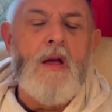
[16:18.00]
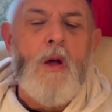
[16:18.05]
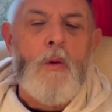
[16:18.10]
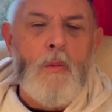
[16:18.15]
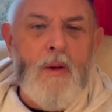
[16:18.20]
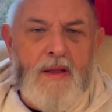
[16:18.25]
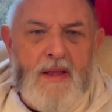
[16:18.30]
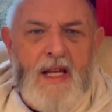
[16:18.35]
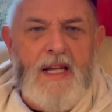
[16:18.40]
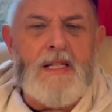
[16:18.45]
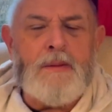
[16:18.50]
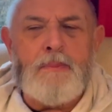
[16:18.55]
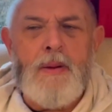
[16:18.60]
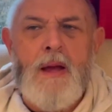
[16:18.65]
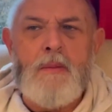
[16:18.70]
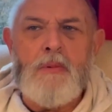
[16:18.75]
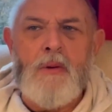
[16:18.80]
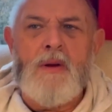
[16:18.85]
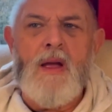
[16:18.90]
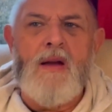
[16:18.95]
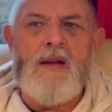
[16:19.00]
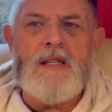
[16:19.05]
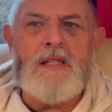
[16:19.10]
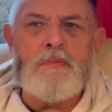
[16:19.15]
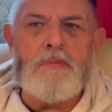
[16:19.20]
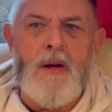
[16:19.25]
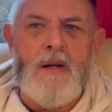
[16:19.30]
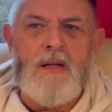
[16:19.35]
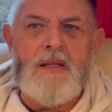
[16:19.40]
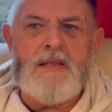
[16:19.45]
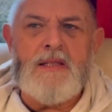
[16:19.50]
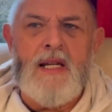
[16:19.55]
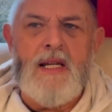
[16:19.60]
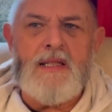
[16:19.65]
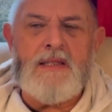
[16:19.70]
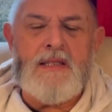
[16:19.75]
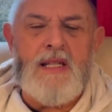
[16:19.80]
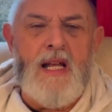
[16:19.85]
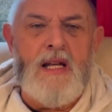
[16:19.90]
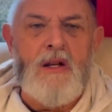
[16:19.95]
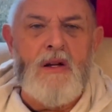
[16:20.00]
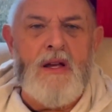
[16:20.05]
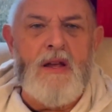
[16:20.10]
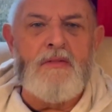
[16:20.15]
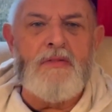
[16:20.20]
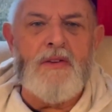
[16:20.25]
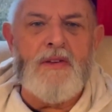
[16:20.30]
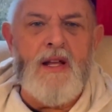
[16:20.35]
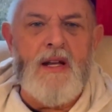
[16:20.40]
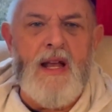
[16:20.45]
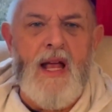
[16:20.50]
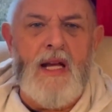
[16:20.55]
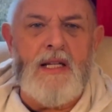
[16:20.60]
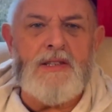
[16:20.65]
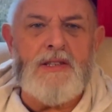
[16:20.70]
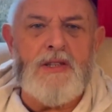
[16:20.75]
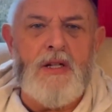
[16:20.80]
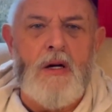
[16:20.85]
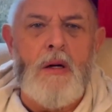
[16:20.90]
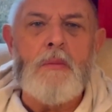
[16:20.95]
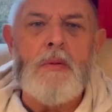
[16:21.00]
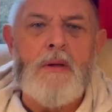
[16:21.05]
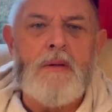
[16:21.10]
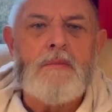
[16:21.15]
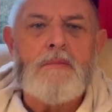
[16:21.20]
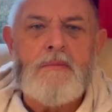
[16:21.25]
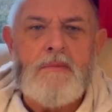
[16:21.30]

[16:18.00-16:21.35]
When these people go into politics, they're looking for the next job.